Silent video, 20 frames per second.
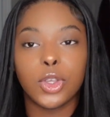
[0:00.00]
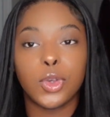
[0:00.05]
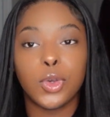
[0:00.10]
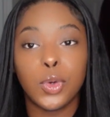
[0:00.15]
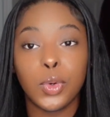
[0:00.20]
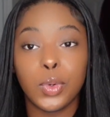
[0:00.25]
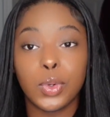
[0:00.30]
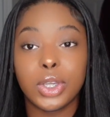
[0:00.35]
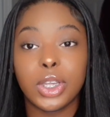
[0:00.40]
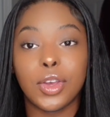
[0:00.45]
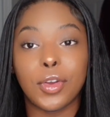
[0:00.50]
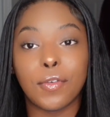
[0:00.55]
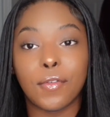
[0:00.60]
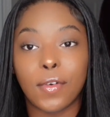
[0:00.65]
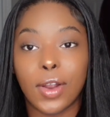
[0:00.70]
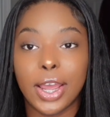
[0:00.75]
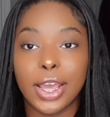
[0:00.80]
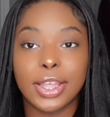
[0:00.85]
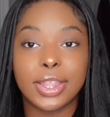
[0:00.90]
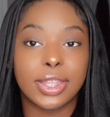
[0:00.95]
use it
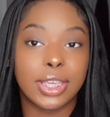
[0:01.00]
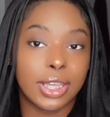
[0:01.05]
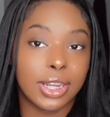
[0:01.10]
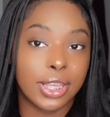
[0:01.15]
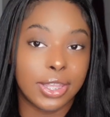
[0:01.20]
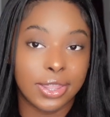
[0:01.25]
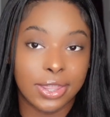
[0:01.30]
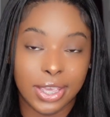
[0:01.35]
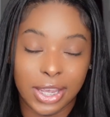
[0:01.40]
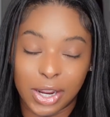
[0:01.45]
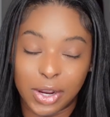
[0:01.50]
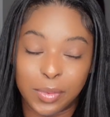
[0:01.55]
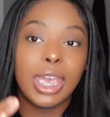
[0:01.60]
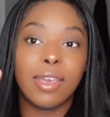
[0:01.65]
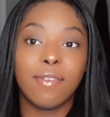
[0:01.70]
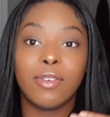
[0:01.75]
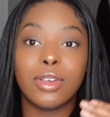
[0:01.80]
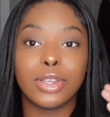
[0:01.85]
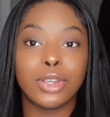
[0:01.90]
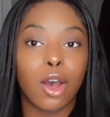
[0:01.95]
right then and there.
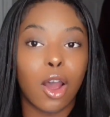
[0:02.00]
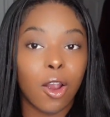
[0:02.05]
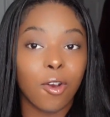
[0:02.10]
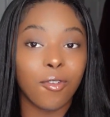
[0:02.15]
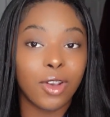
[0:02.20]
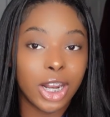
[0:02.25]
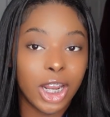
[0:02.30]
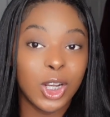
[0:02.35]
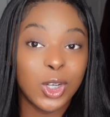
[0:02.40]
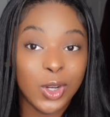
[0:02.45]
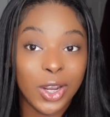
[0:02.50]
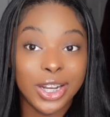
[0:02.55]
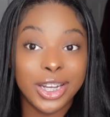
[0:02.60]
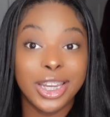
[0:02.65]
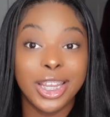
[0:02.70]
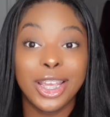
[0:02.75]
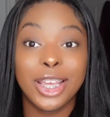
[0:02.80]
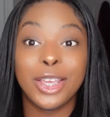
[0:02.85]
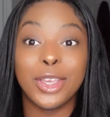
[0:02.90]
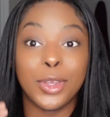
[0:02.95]
If it's already
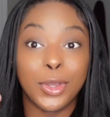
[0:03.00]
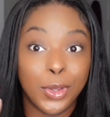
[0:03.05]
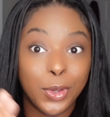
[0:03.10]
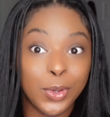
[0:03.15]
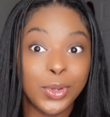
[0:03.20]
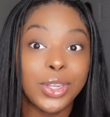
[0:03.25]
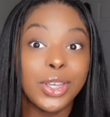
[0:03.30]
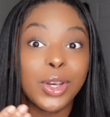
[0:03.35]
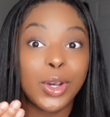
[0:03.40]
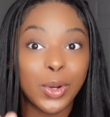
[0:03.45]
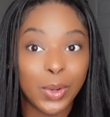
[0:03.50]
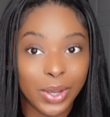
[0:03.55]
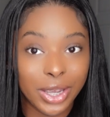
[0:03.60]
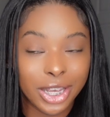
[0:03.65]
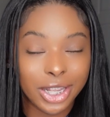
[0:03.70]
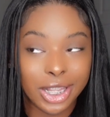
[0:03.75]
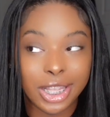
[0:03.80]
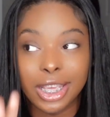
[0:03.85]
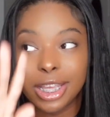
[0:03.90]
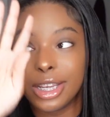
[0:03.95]
trending, use it
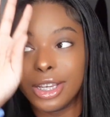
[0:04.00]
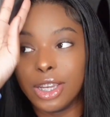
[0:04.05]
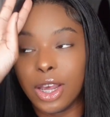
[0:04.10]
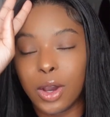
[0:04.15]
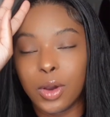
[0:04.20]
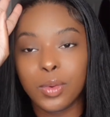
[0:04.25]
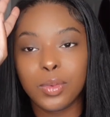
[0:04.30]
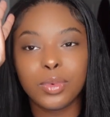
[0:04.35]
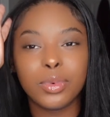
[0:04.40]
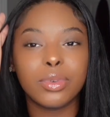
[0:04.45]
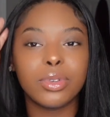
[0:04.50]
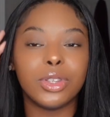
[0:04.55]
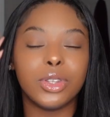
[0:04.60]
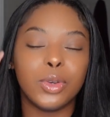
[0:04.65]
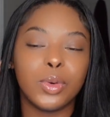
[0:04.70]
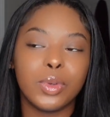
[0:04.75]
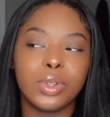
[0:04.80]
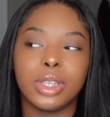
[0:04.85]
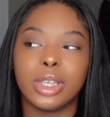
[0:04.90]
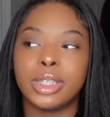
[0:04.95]
quickly. Don't
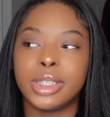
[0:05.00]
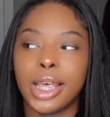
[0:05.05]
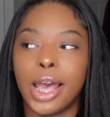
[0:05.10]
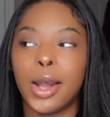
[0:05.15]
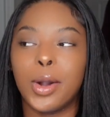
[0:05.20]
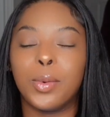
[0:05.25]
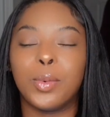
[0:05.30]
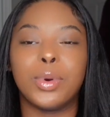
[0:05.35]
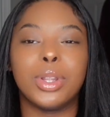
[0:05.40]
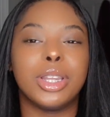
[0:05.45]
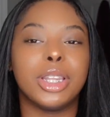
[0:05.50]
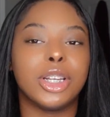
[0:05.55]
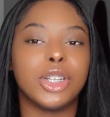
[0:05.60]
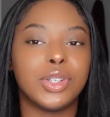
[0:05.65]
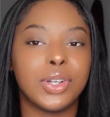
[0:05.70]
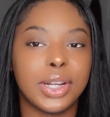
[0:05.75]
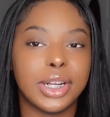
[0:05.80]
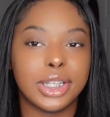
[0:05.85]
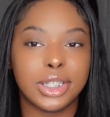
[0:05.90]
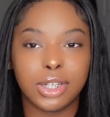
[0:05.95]
use the sound when the
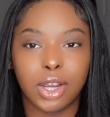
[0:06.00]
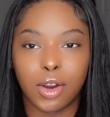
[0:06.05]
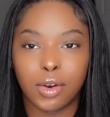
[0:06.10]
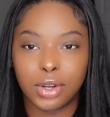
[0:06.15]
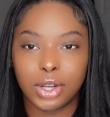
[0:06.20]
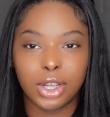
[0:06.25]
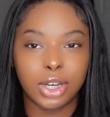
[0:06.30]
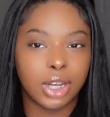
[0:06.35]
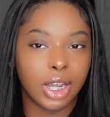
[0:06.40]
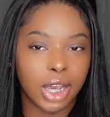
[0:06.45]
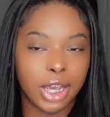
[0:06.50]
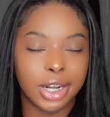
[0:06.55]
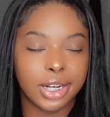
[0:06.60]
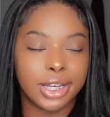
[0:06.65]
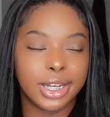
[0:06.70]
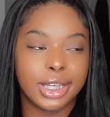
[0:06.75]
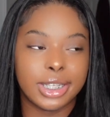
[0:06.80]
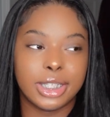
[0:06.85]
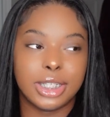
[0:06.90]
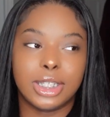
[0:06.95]
trend is already done
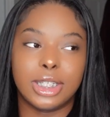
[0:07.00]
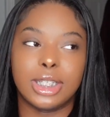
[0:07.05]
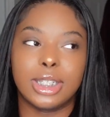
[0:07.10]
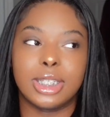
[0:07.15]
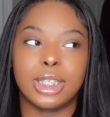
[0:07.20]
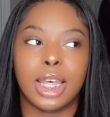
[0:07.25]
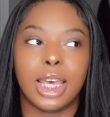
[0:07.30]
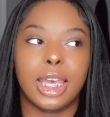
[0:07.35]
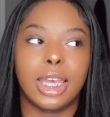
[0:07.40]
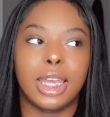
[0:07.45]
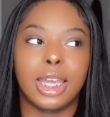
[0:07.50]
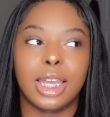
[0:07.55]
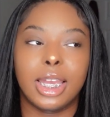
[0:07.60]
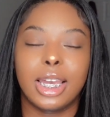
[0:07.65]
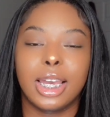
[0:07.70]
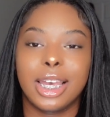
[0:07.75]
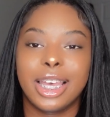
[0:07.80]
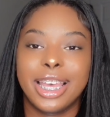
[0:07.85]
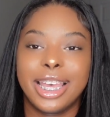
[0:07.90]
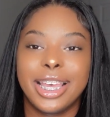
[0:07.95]
because it's just
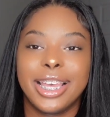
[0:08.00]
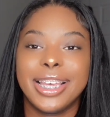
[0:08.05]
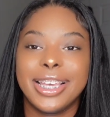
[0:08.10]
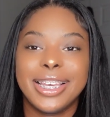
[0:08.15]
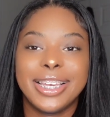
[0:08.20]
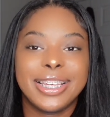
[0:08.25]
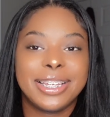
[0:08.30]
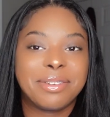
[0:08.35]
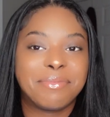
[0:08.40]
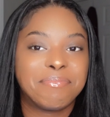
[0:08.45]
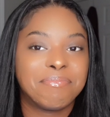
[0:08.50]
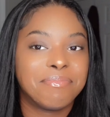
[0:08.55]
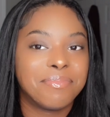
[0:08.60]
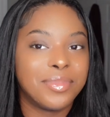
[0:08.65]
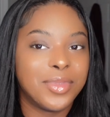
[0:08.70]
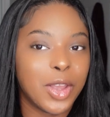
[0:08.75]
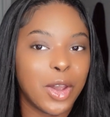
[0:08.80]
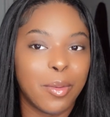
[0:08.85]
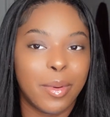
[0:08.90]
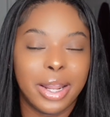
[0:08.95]
like
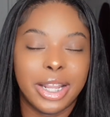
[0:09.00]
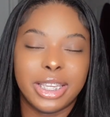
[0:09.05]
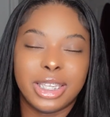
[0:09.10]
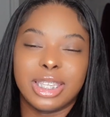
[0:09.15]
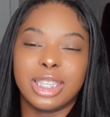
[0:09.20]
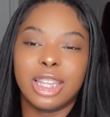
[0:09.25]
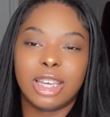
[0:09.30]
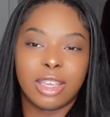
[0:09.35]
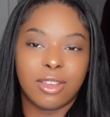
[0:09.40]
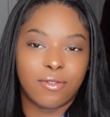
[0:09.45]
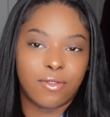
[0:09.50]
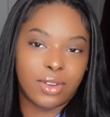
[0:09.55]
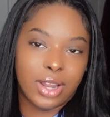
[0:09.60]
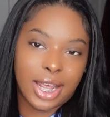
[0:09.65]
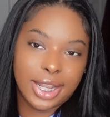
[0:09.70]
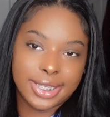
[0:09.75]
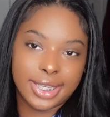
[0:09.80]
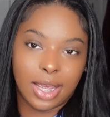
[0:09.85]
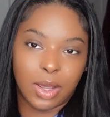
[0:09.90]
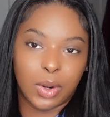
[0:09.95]
nobody's looking for
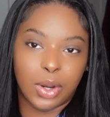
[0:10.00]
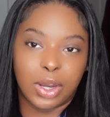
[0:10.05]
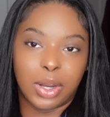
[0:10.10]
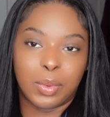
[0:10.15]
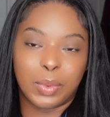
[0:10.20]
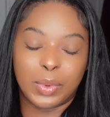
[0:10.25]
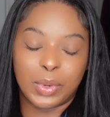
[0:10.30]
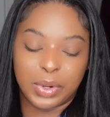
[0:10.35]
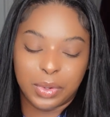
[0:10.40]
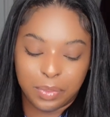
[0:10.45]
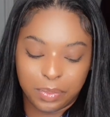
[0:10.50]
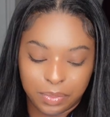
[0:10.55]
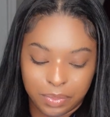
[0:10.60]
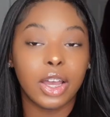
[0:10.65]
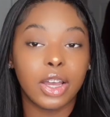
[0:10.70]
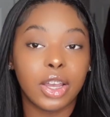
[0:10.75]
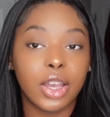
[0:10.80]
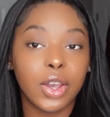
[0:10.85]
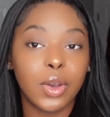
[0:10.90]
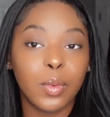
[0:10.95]
that sound anymore.
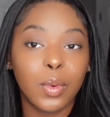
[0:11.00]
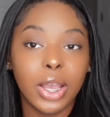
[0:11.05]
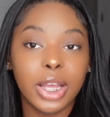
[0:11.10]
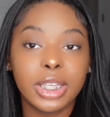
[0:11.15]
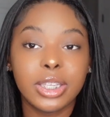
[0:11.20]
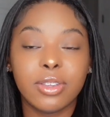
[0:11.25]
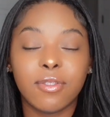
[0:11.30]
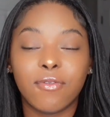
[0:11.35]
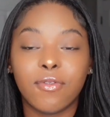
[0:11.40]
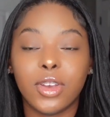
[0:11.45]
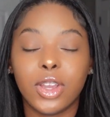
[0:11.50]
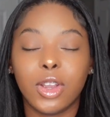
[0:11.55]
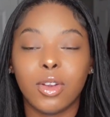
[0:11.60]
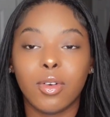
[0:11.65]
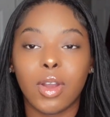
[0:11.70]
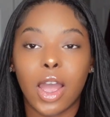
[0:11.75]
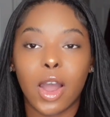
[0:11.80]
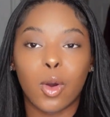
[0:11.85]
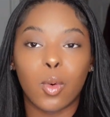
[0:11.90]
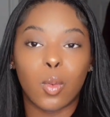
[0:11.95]
A good way to
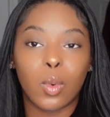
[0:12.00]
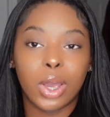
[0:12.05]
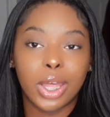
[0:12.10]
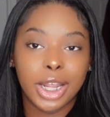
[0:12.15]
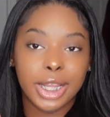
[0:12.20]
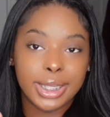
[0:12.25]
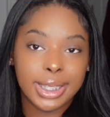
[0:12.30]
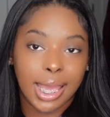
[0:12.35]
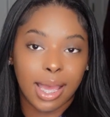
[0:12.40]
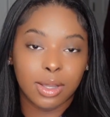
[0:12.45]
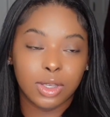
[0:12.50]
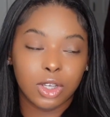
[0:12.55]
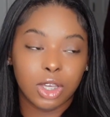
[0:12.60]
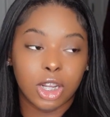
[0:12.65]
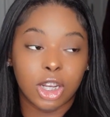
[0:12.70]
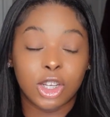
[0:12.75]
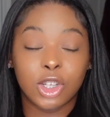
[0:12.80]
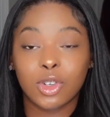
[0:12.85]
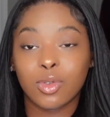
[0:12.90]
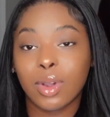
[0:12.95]
figure out when a sound's
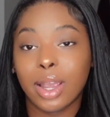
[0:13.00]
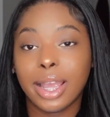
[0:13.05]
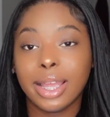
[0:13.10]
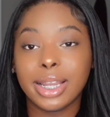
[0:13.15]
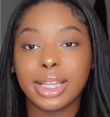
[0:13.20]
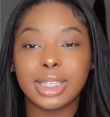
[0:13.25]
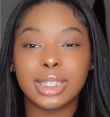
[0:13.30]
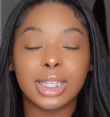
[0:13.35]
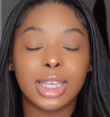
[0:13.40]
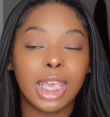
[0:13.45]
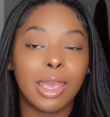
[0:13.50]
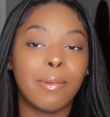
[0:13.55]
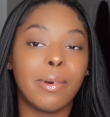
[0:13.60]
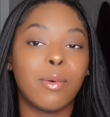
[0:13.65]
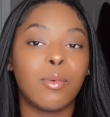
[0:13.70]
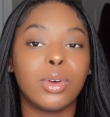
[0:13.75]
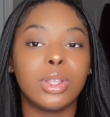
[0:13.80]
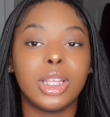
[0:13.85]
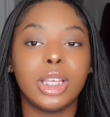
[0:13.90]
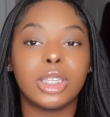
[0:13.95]
gonna trend is to keep
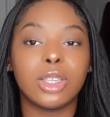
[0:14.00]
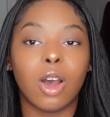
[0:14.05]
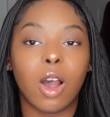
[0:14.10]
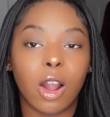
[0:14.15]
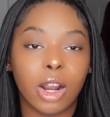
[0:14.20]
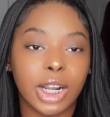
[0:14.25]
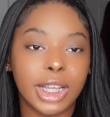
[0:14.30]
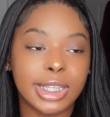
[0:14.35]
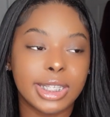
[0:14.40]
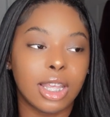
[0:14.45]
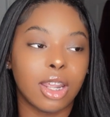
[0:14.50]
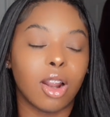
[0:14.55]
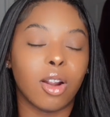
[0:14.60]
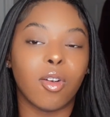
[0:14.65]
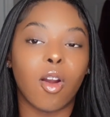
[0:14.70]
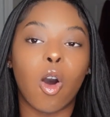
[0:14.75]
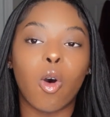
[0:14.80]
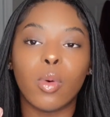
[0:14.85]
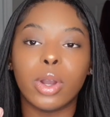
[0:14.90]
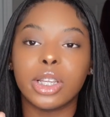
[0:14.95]
up with these artists that are
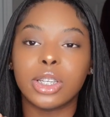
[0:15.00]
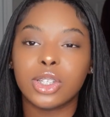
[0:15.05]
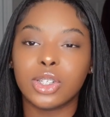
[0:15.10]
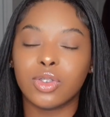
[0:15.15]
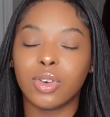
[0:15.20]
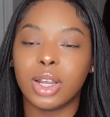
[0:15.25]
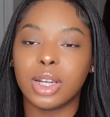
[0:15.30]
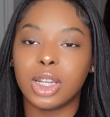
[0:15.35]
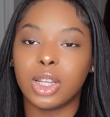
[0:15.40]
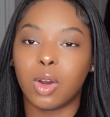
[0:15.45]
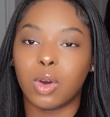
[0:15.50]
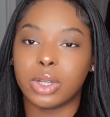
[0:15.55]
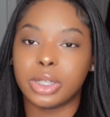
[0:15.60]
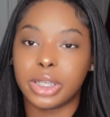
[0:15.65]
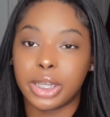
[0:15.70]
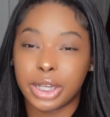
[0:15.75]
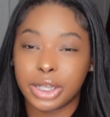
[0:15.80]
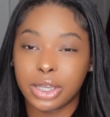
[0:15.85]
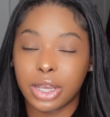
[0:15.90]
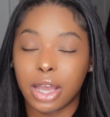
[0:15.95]
always trending on
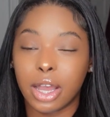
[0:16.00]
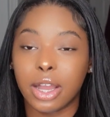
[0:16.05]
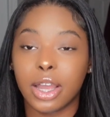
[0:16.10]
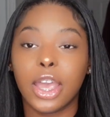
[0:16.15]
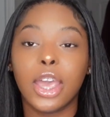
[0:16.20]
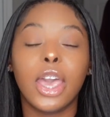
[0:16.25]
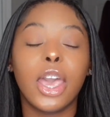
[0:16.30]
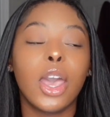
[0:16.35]
TikTok.